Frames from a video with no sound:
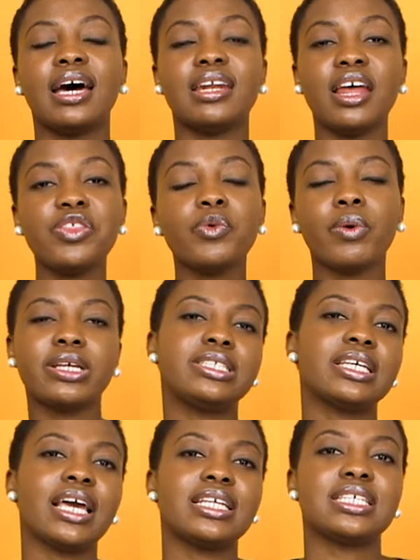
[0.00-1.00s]
Another way
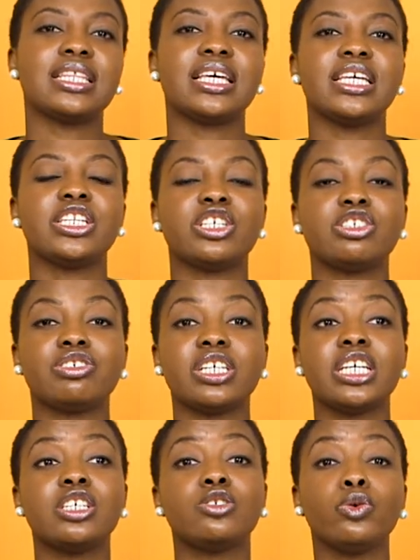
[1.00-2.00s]
to get into the industry
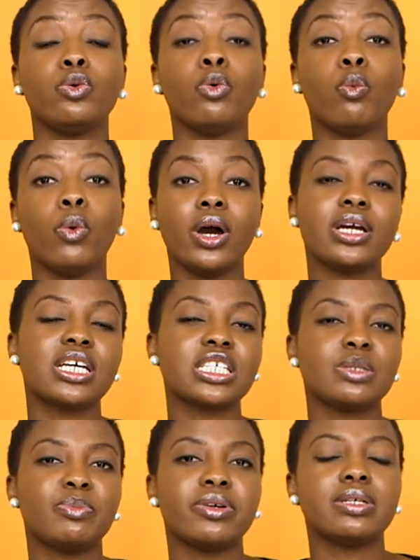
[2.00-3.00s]
is through work
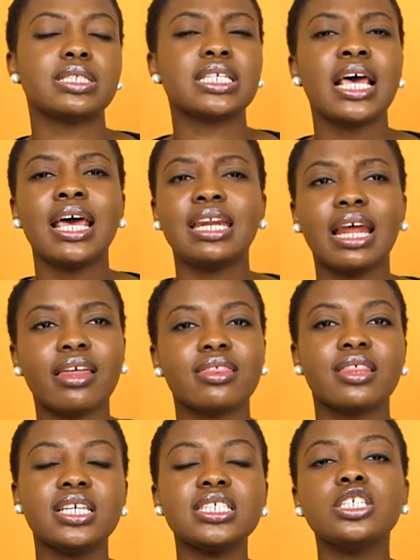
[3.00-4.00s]
experience. Now,
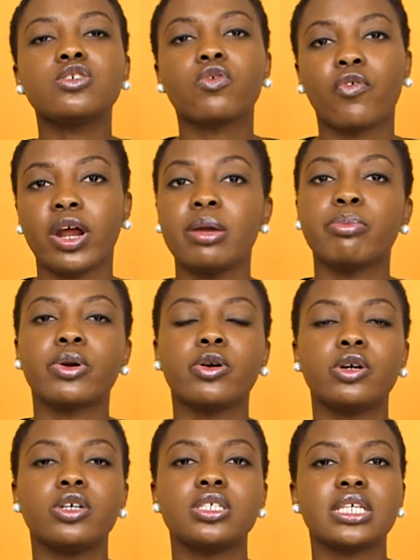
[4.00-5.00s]
this is great
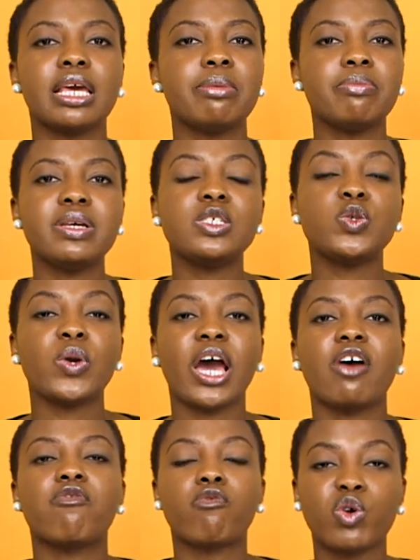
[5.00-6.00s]
because it means you
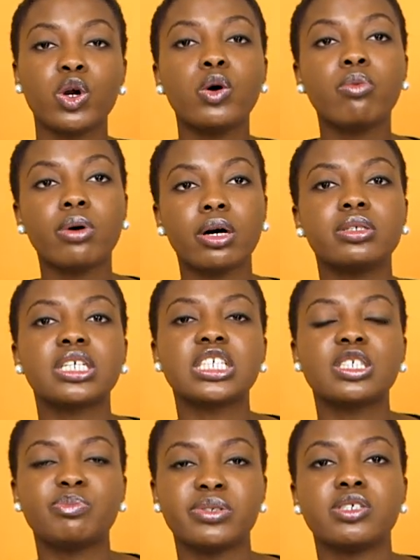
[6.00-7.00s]
have real world
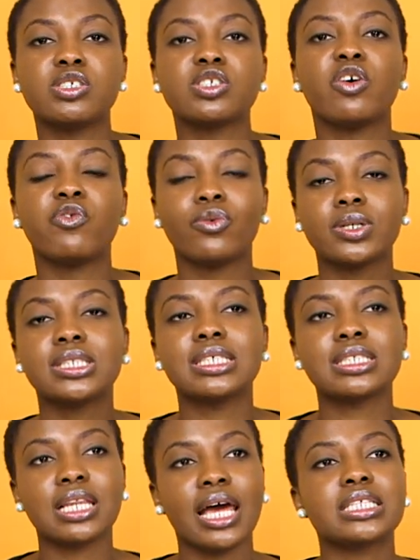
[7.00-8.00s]
experience of what
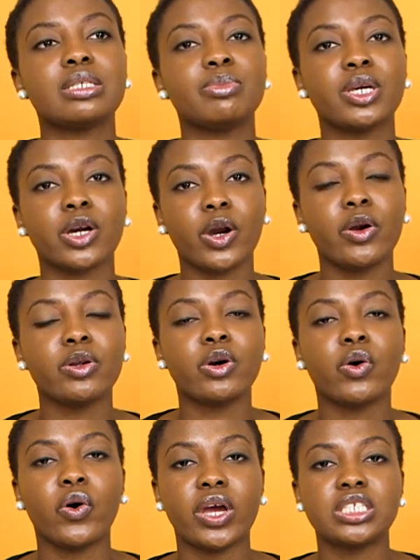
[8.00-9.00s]
it's like to be a
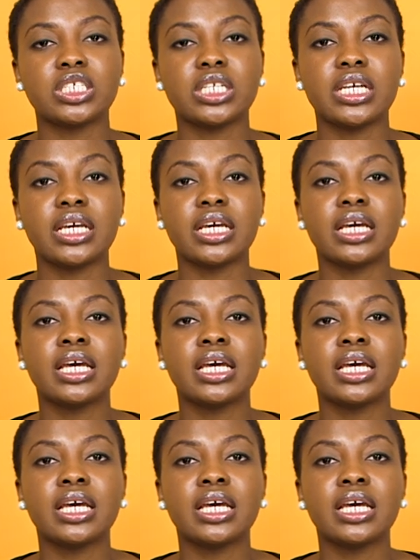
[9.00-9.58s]
coder or engineer.